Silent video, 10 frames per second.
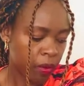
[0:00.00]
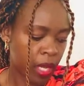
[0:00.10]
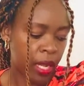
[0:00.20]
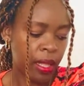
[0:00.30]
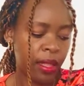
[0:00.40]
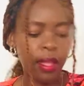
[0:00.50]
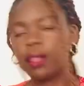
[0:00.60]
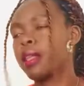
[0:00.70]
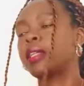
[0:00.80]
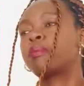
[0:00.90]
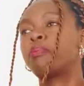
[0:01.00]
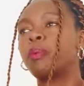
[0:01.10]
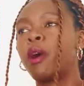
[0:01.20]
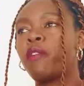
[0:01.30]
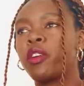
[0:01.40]
Another thing that
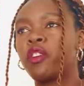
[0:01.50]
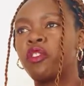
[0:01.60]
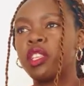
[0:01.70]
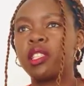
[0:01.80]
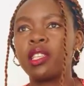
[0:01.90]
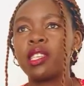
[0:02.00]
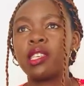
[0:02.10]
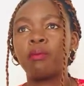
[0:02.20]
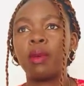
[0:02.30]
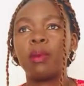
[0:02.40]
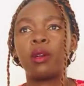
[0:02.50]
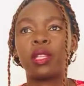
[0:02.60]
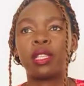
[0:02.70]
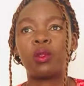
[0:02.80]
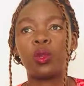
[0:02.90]
people are very interested in, maybe
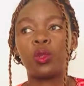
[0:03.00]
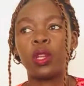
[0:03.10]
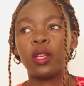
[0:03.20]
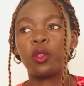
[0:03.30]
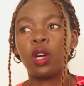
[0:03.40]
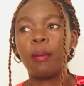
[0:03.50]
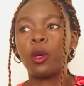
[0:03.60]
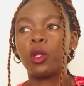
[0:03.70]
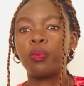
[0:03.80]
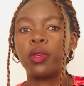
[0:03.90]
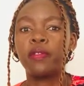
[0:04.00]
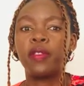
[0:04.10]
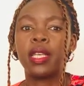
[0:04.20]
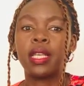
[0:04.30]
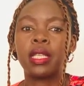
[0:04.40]
that I would also like to talk about
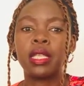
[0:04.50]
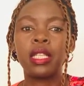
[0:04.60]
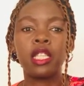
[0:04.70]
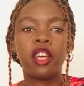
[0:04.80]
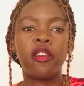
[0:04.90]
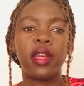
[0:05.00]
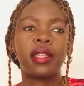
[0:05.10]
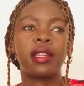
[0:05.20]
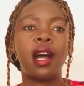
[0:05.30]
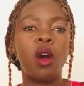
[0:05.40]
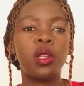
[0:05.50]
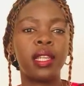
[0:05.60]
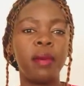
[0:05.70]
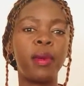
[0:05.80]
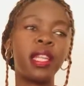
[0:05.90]
briefly, is integrating. How did
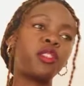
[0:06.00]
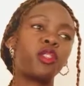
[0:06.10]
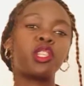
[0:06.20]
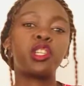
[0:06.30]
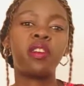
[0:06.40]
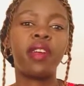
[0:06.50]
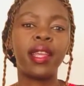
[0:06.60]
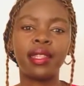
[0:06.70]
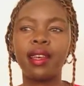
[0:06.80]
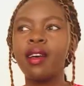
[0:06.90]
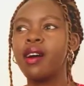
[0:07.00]
I manage to integrate?